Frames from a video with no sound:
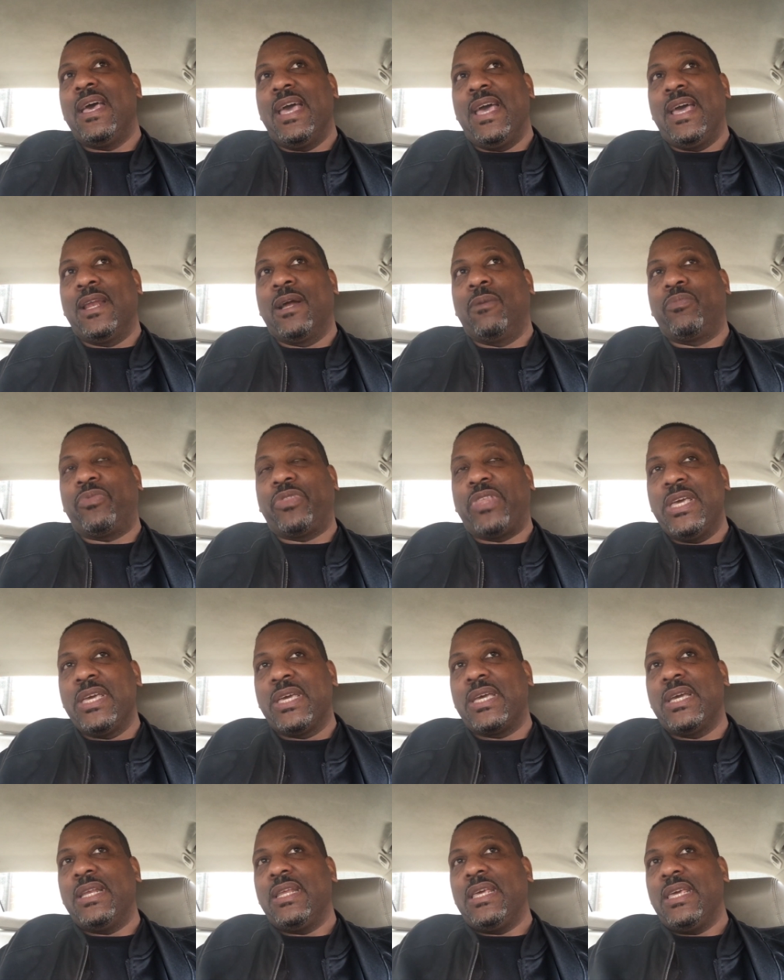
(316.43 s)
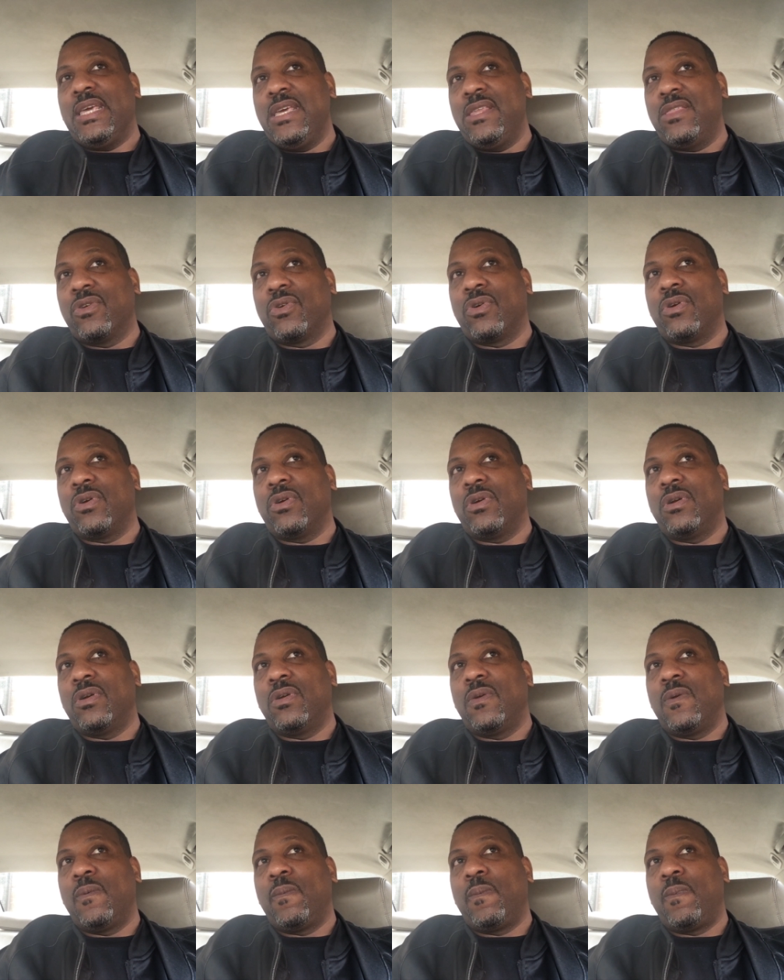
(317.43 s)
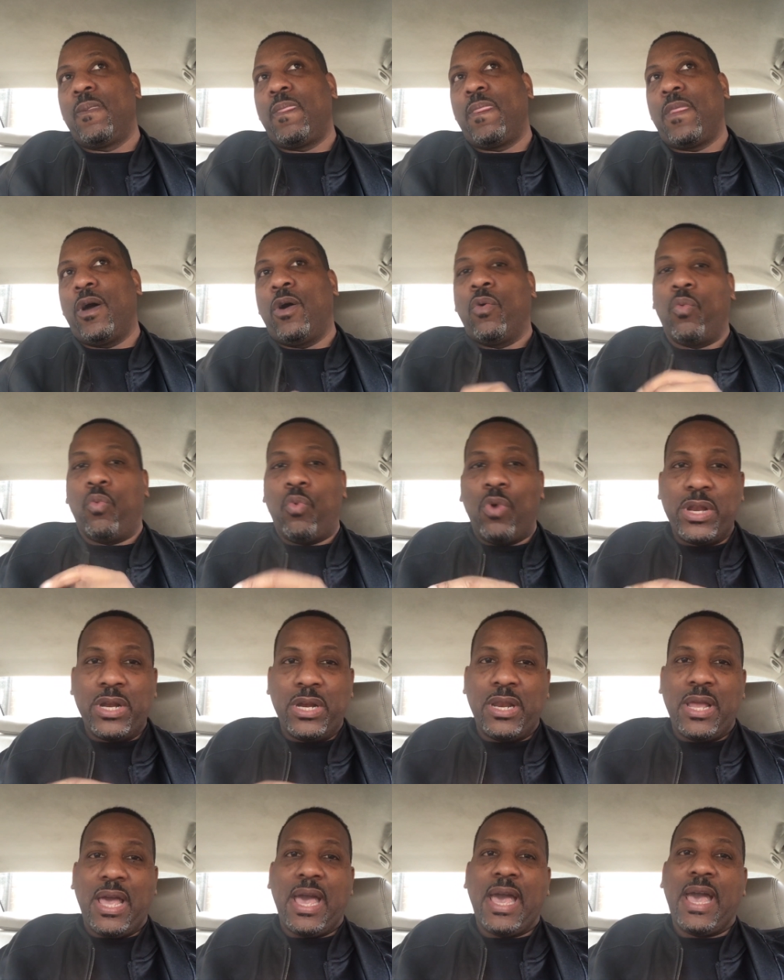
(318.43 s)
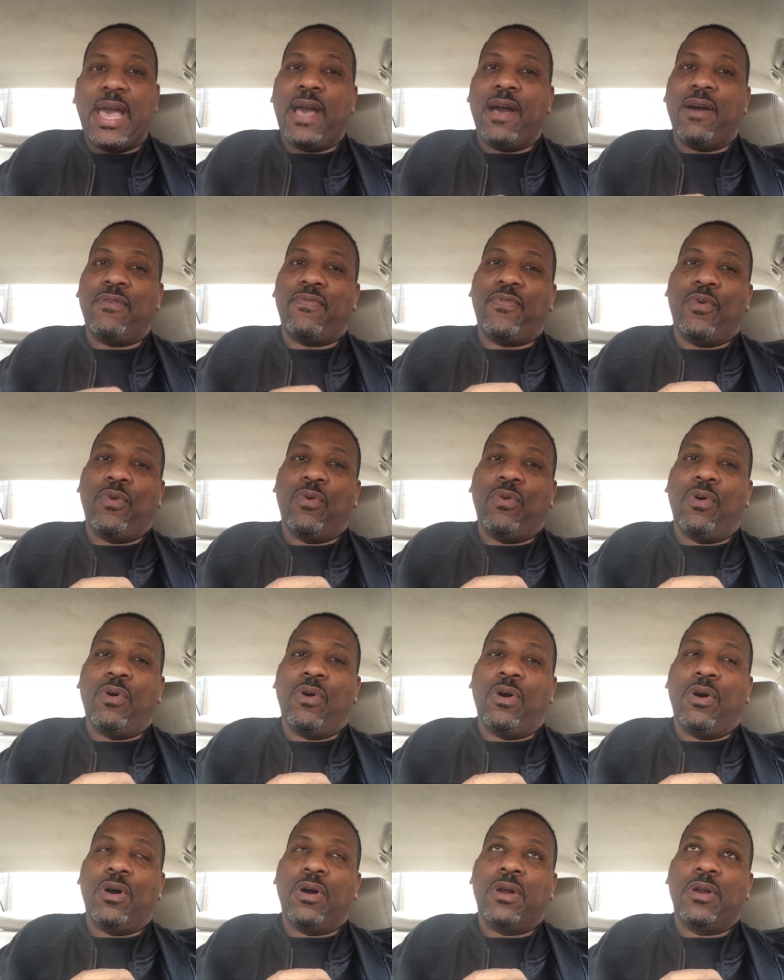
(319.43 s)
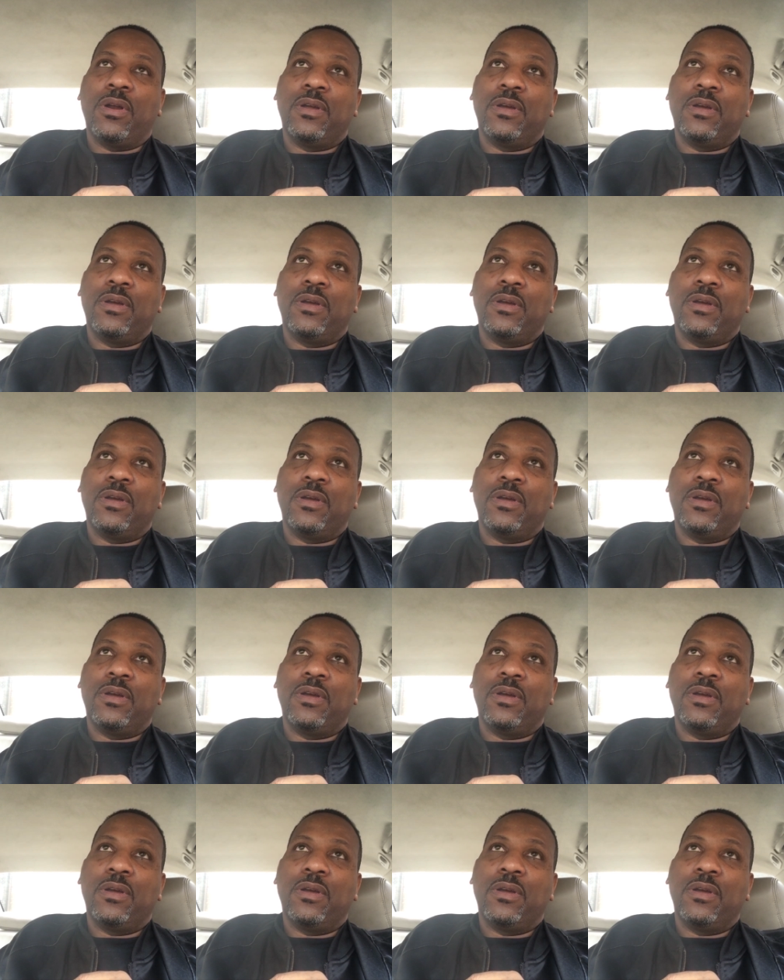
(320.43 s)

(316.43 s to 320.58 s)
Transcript: And I'm thinking either a 1.5 or,